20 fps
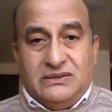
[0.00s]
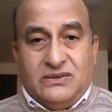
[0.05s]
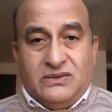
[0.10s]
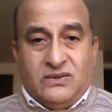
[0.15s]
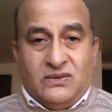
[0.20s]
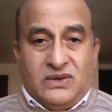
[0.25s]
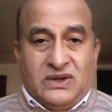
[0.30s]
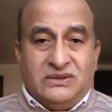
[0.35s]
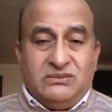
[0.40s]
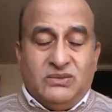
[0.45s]

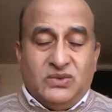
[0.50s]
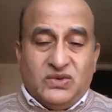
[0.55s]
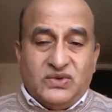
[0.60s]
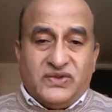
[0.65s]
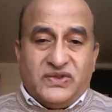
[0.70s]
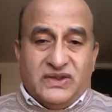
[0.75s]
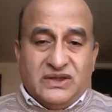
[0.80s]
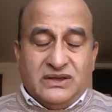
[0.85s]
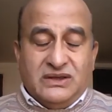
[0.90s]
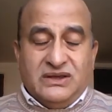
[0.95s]
One more
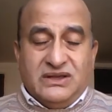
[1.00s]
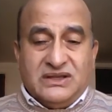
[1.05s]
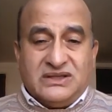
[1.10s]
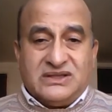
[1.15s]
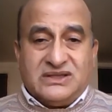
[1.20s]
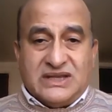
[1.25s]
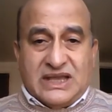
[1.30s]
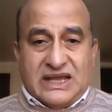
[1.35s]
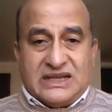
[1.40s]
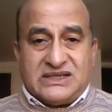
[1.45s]
thing,
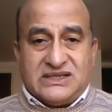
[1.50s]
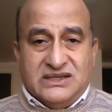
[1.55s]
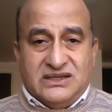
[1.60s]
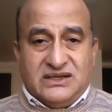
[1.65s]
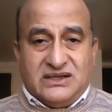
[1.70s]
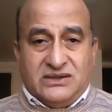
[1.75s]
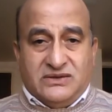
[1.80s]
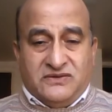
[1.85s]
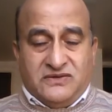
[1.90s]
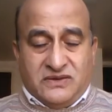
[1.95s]
it's actually
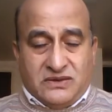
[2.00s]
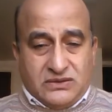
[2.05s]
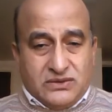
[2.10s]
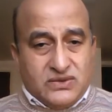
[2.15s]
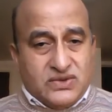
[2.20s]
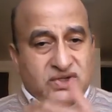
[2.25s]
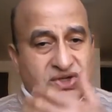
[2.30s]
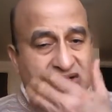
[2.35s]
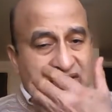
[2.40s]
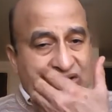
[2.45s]

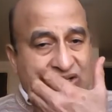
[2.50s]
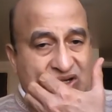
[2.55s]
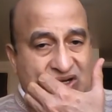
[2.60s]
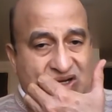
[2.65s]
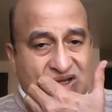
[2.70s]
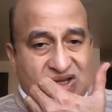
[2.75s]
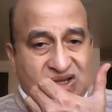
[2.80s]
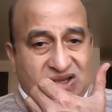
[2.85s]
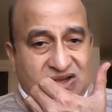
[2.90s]
revolutionary.